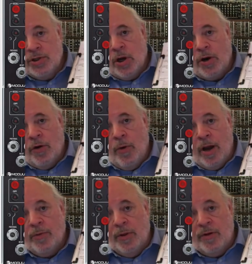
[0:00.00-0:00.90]
are
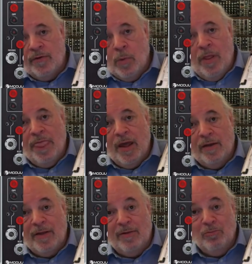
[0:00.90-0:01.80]
correct, but there's one
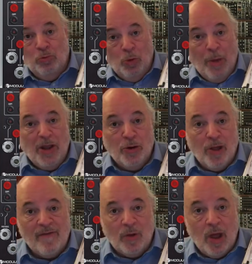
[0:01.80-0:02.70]
thing that will make your
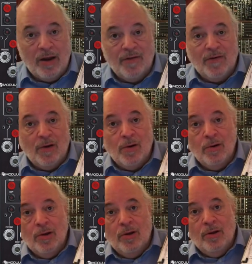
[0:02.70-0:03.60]
life a lot easier
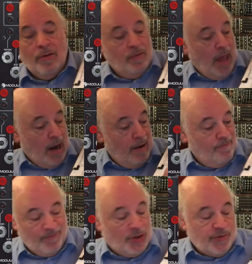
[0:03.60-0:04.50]
that I
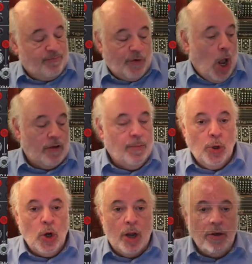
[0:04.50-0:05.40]
just forgot to put on